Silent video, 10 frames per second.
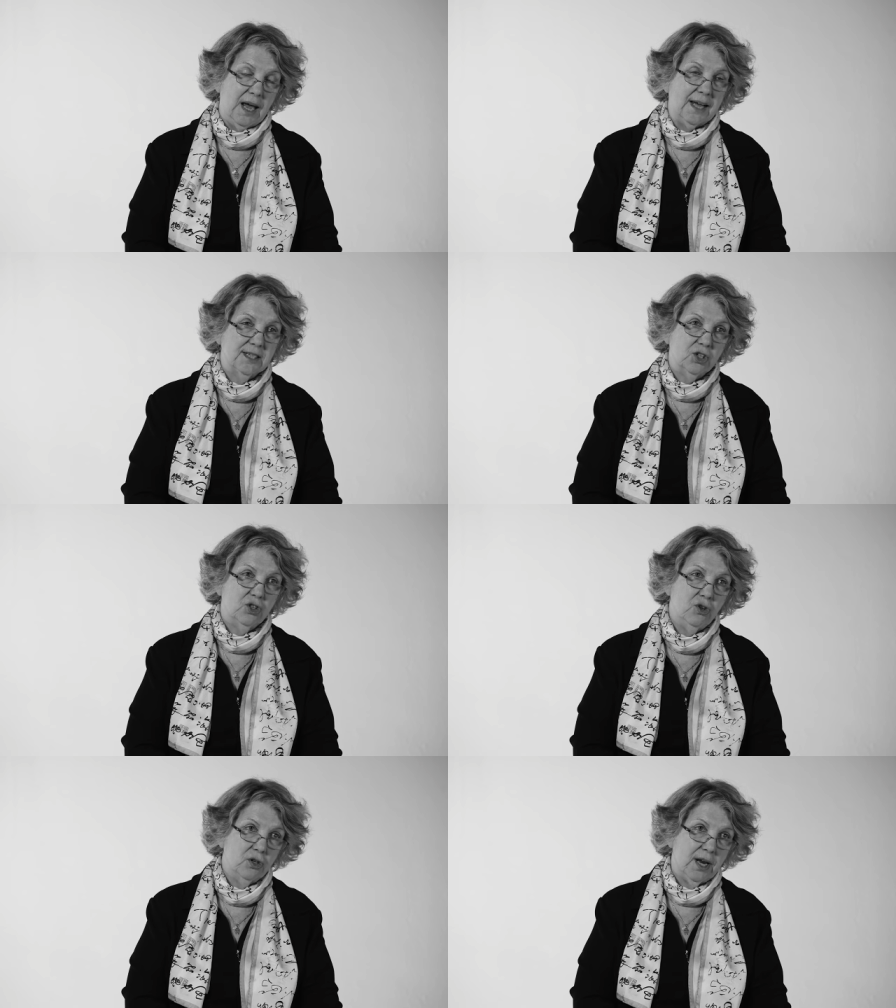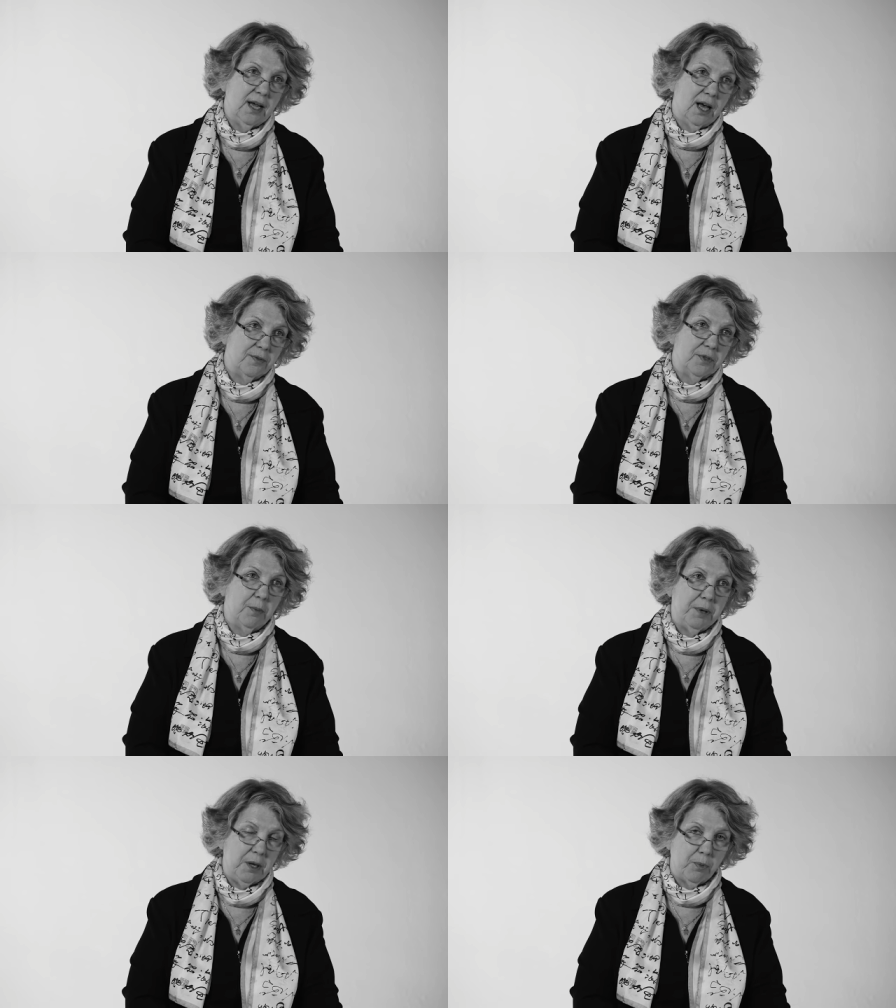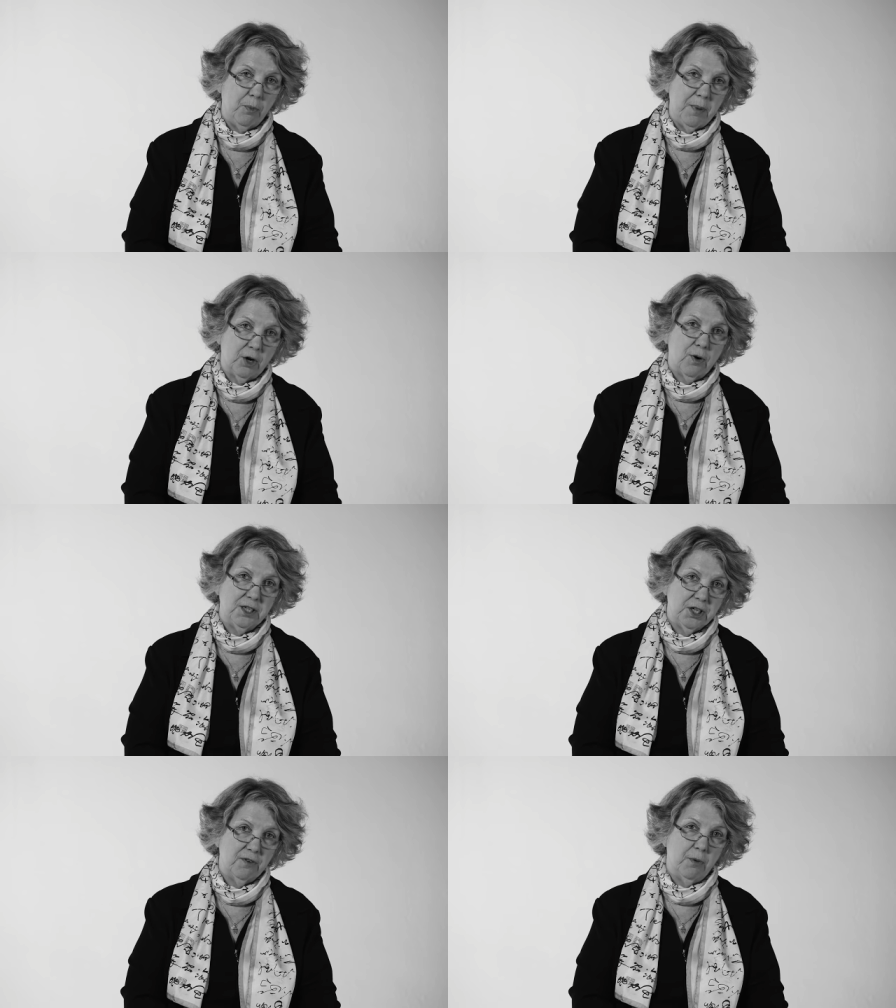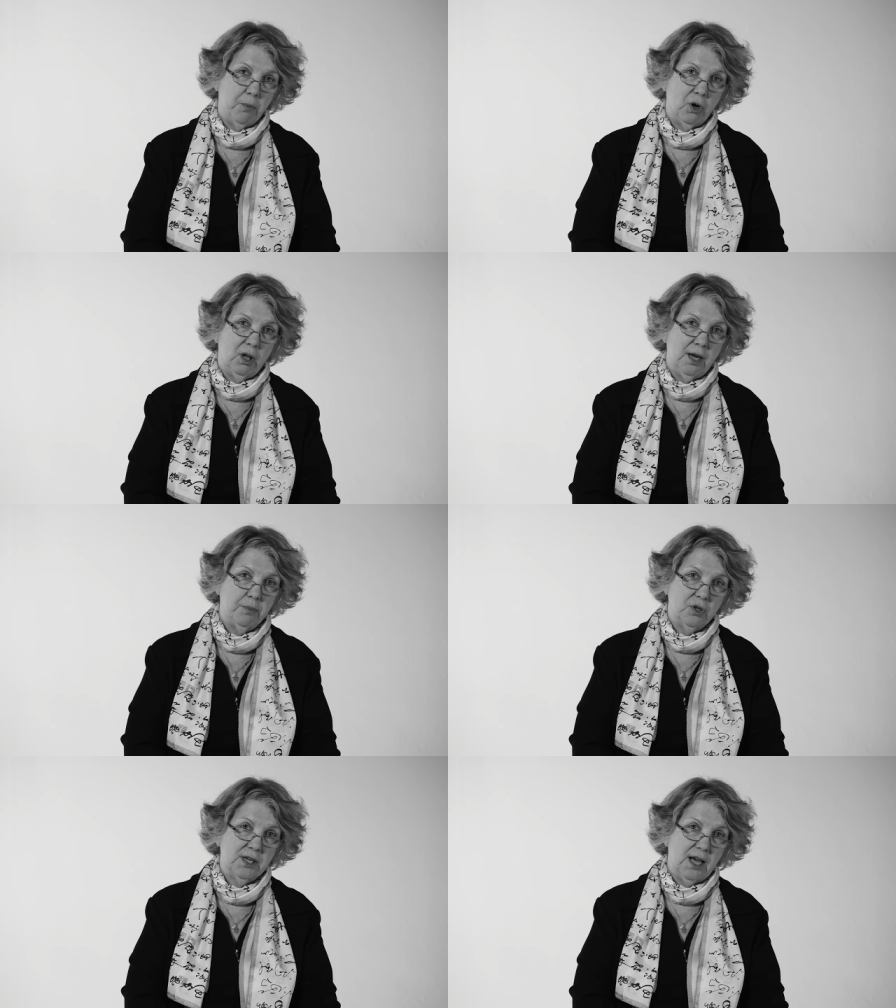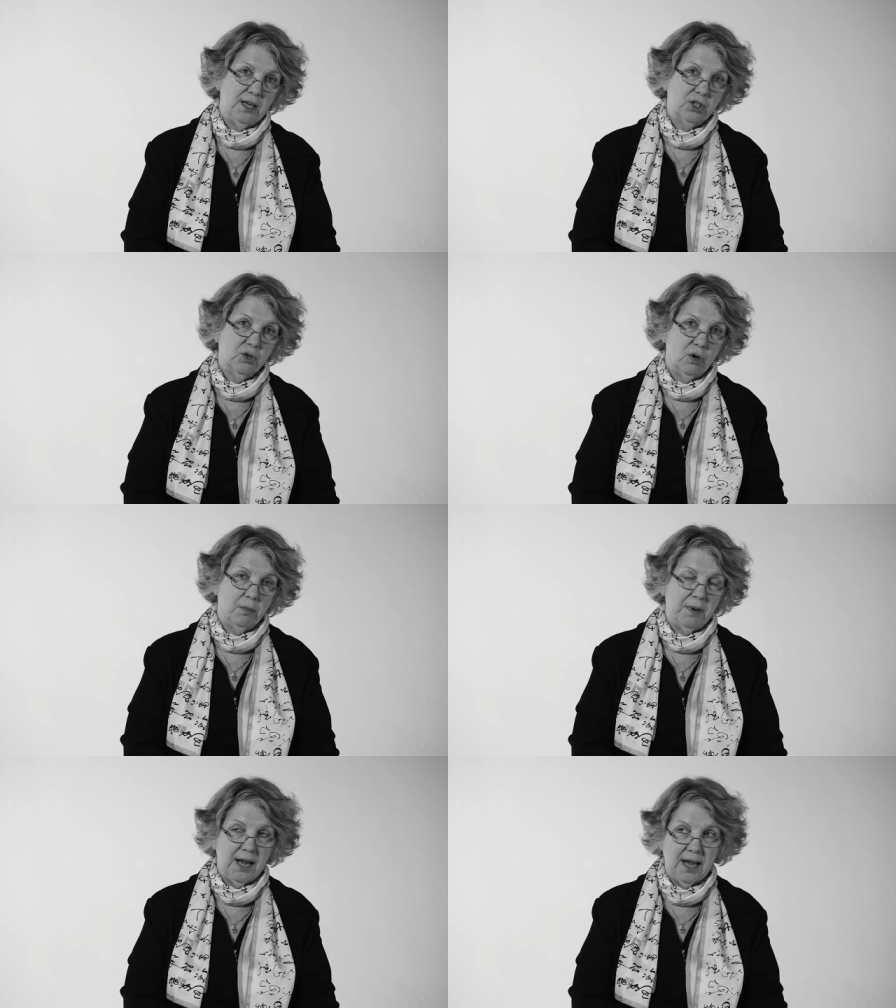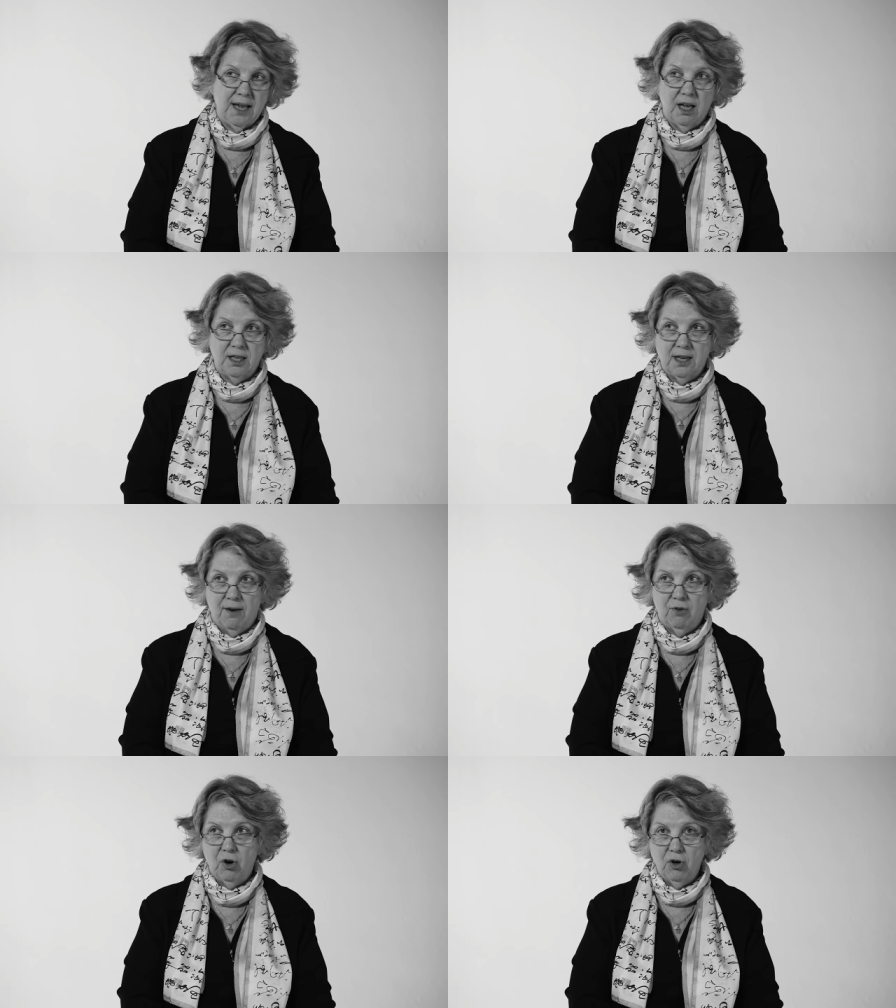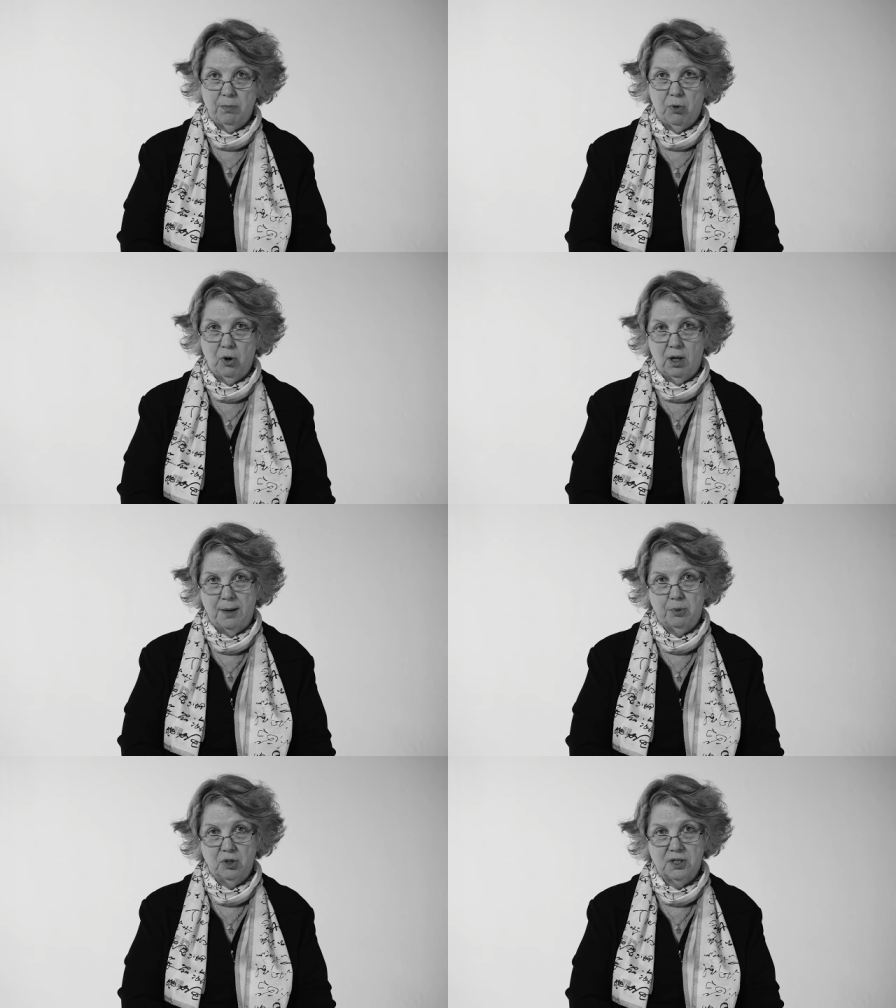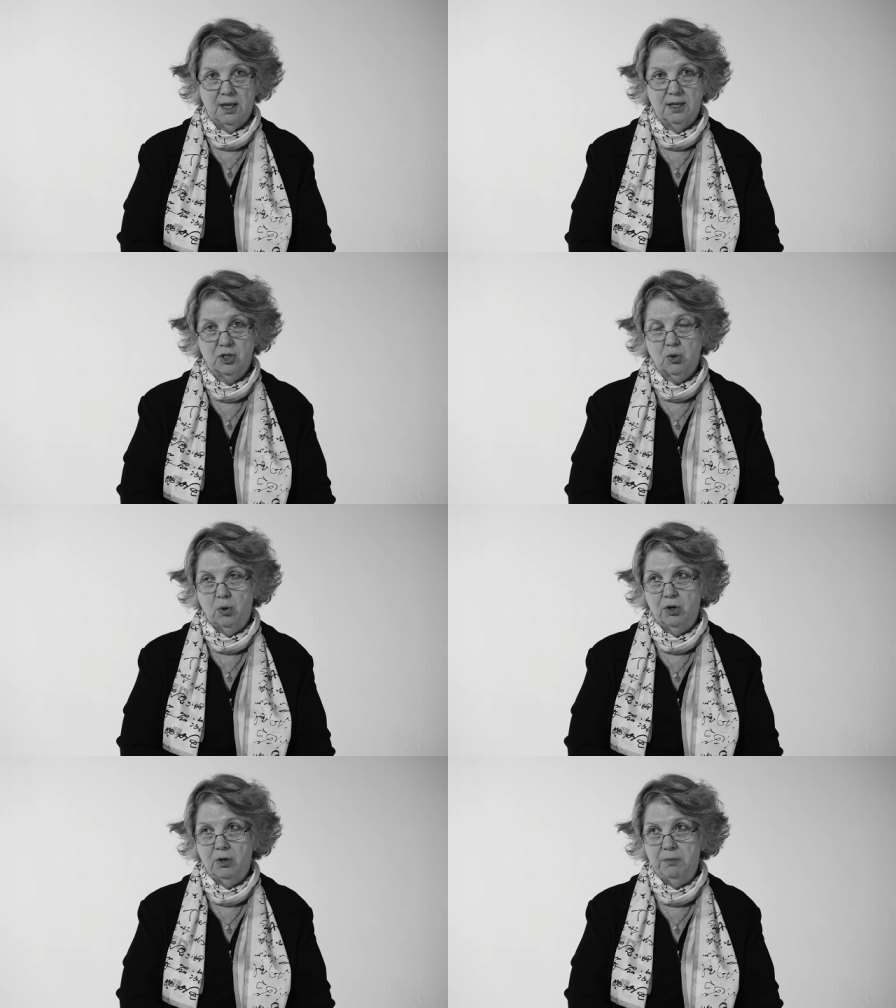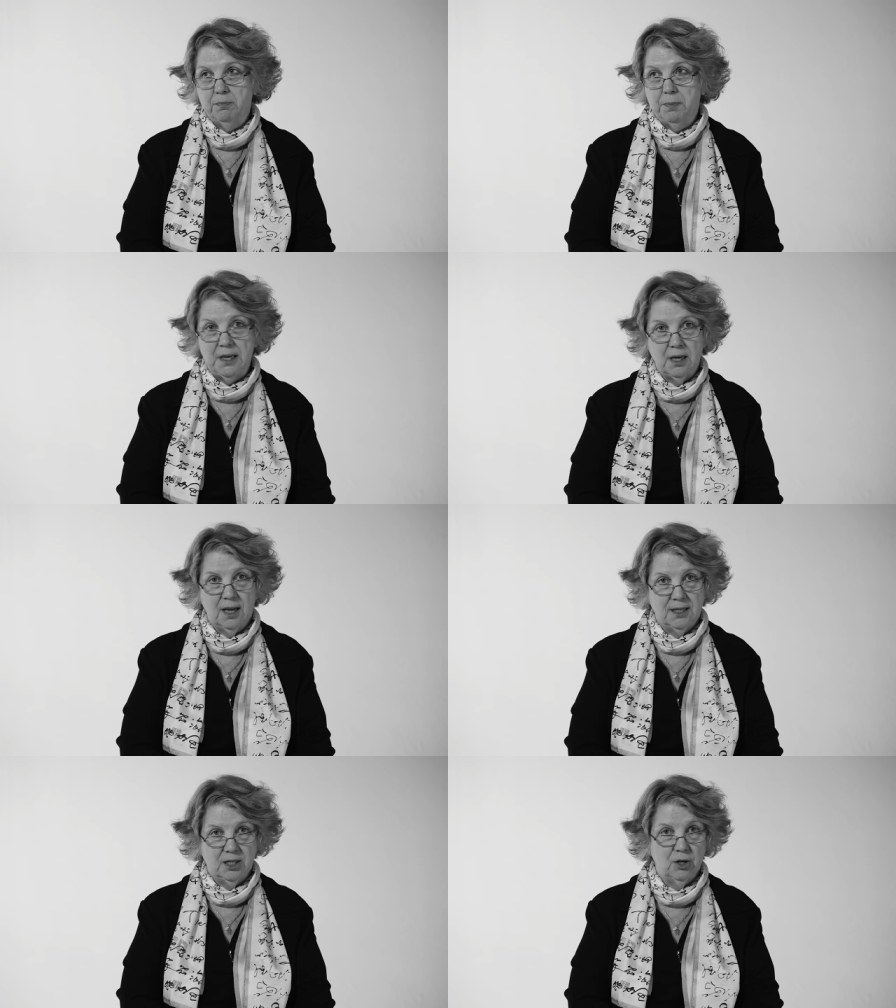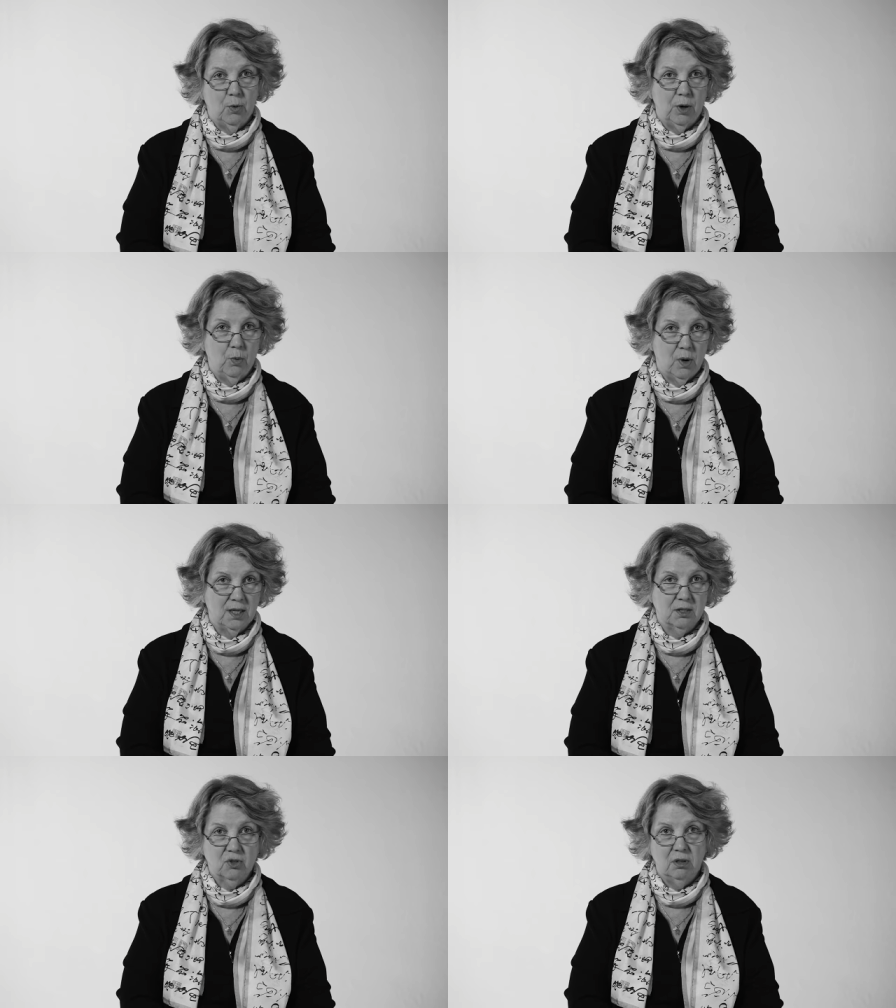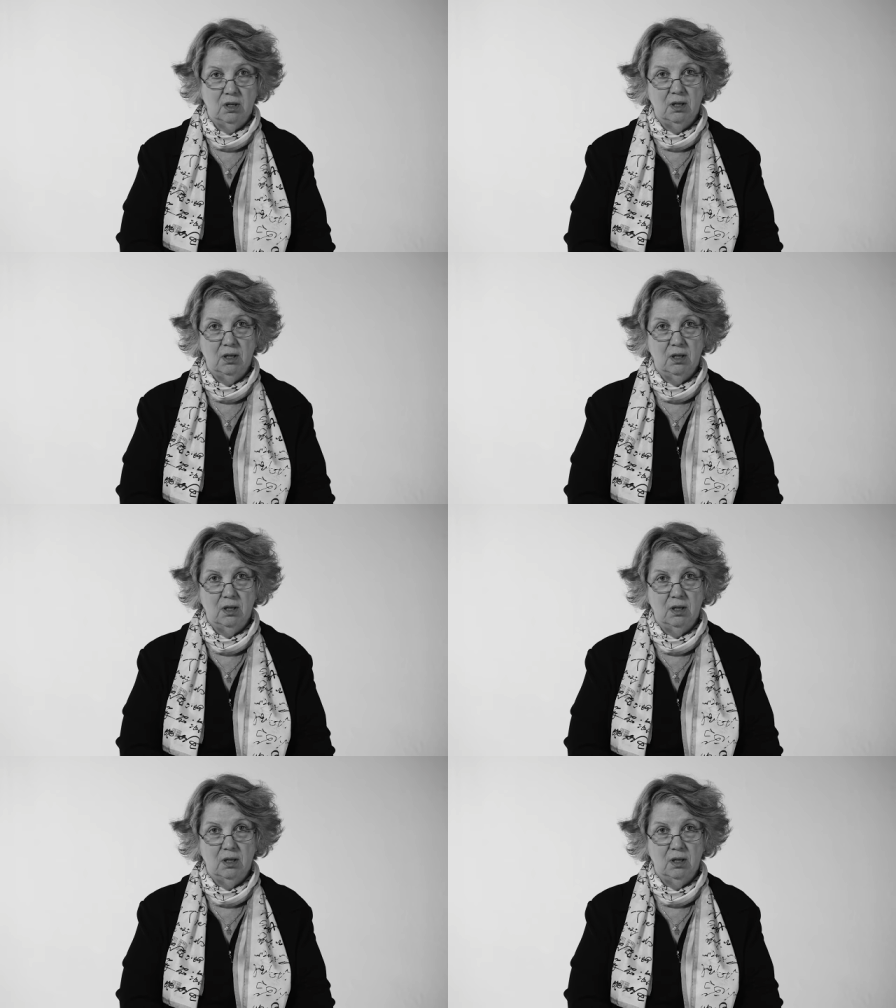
As it turned out, the people met criteria for borderline personality disorder, but A, I had never heard of borderline personality disorder, and B, I didn't know what it was.